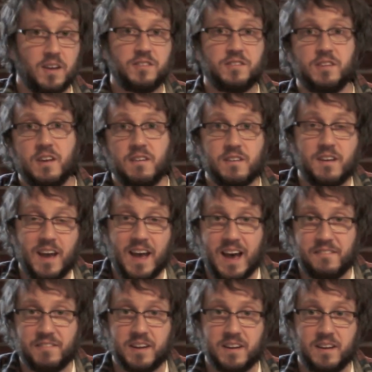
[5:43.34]
So there you
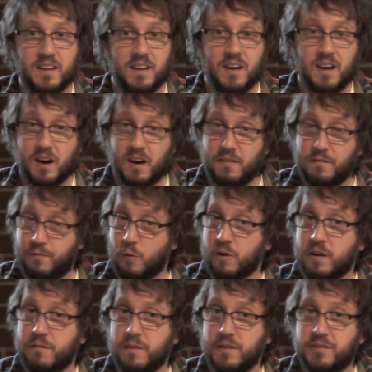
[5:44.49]
have it. 4
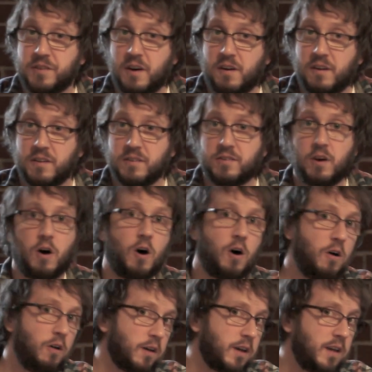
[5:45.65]
different songs,
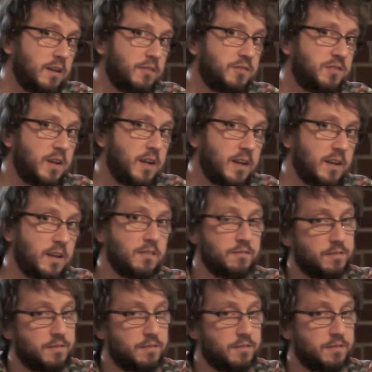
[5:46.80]
all key of G,